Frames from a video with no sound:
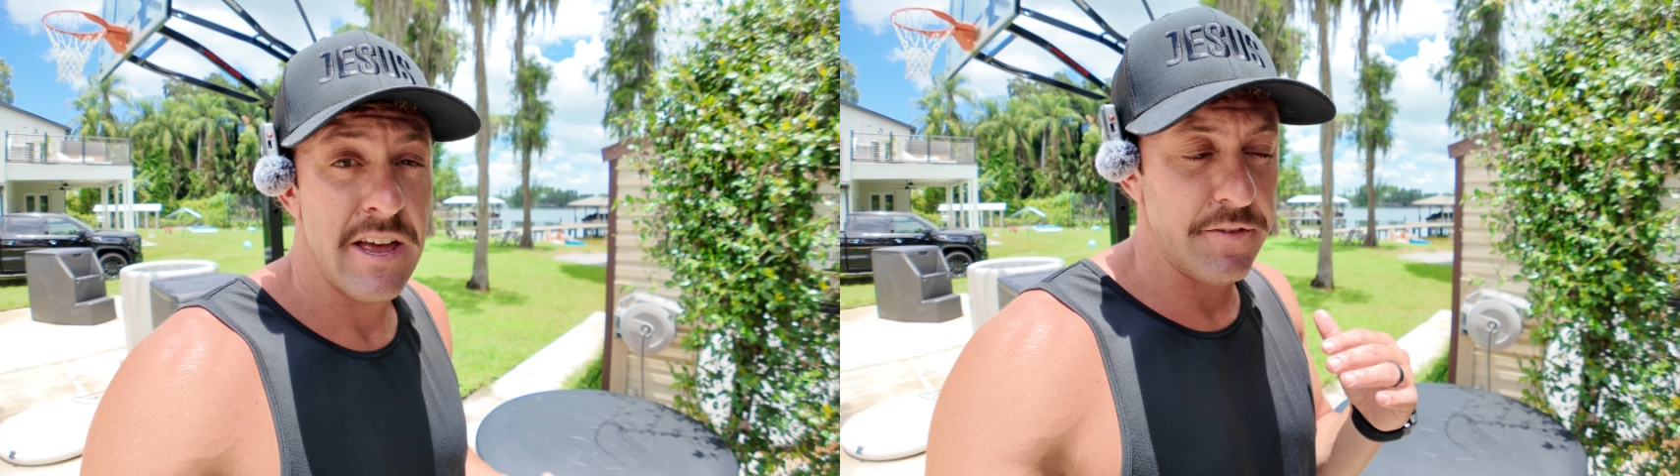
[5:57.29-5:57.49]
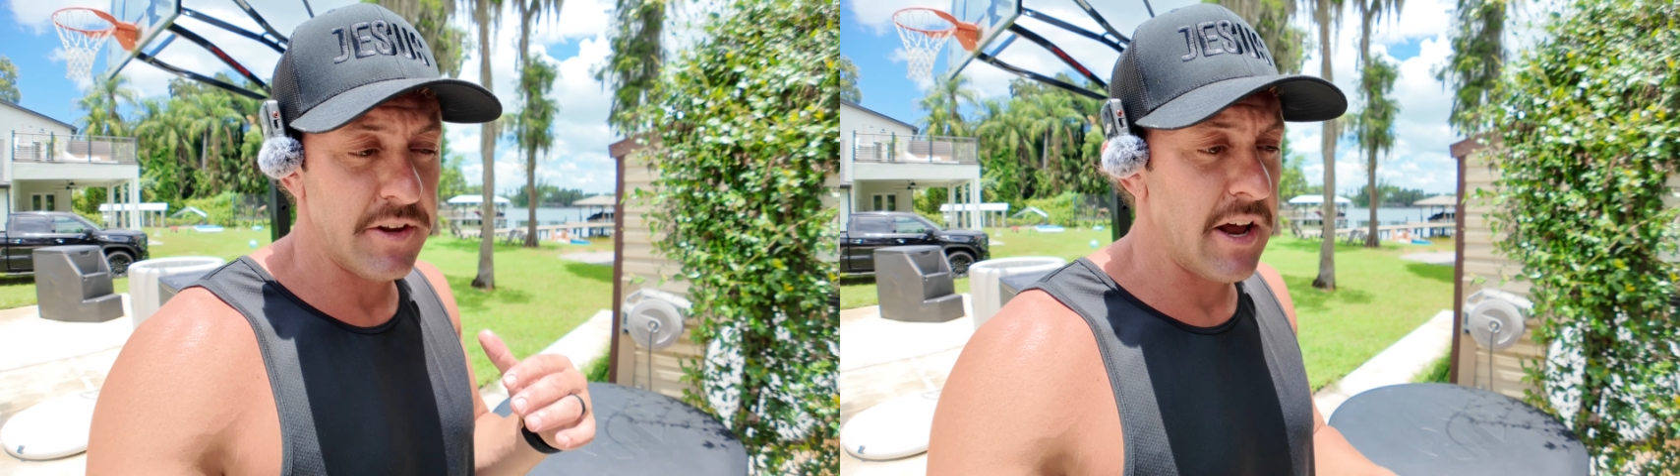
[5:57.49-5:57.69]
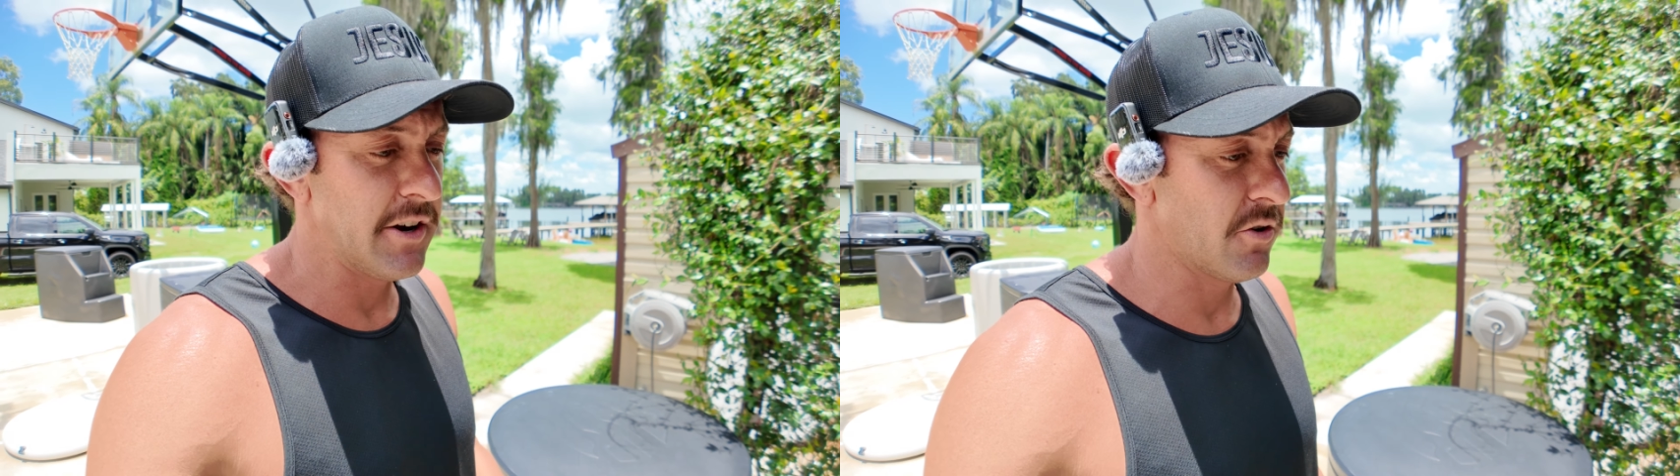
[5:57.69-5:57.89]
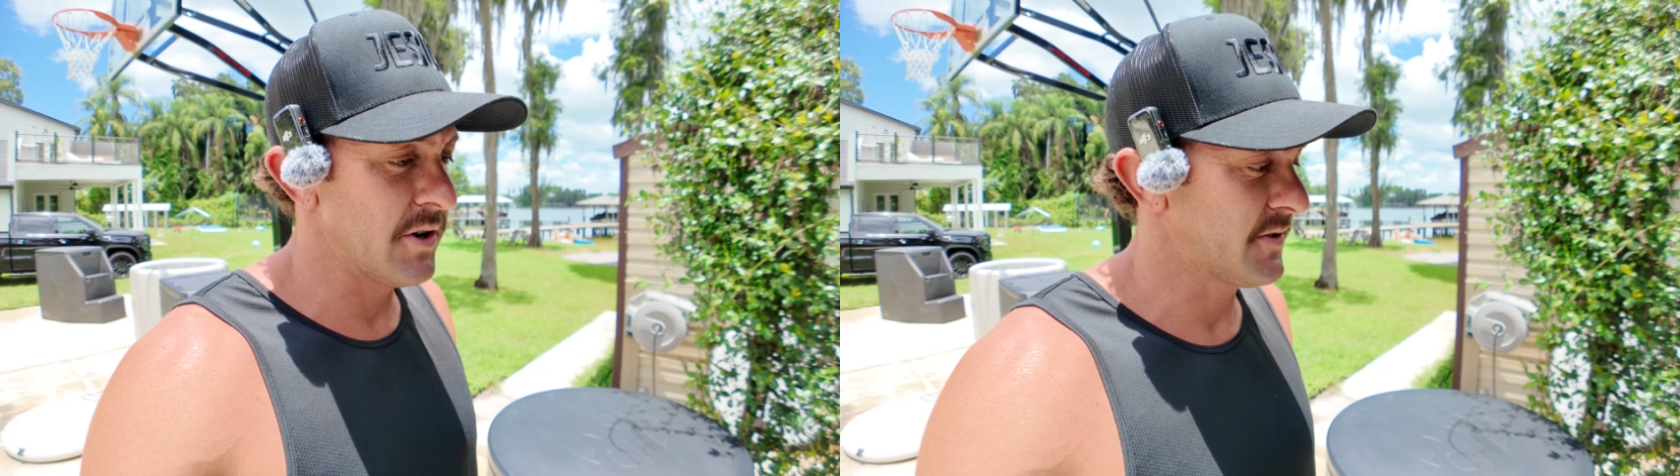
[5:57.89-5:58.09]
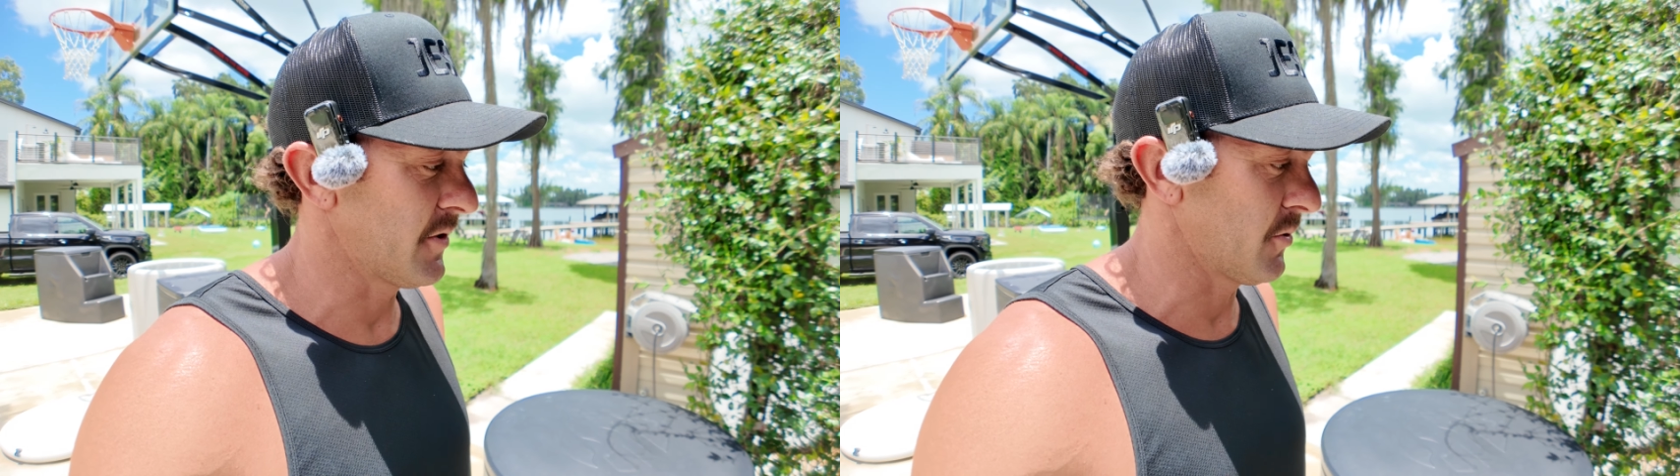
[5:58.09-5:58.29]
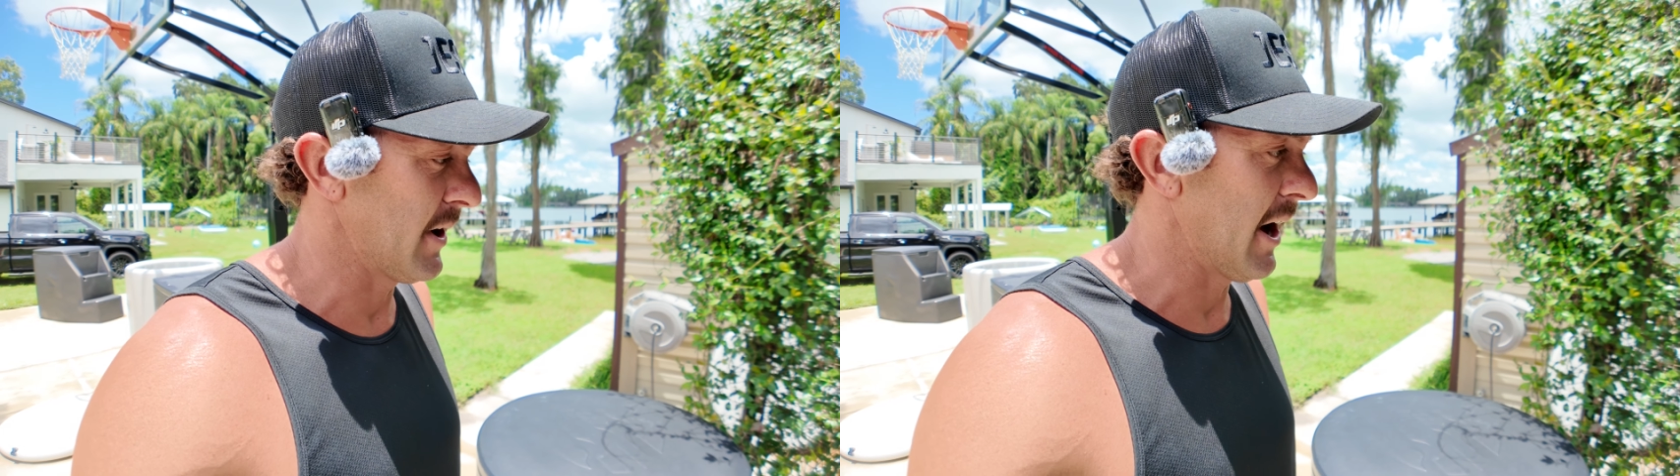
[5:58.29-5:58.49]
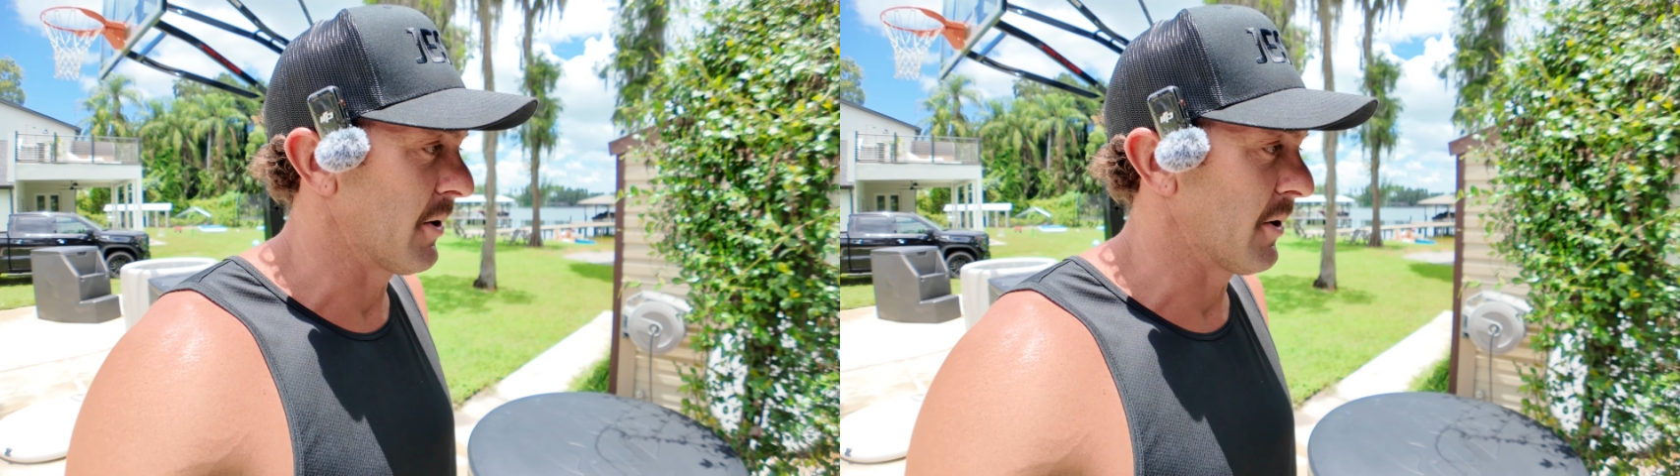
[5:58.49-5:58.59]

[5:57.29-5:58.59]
59 degrees for 3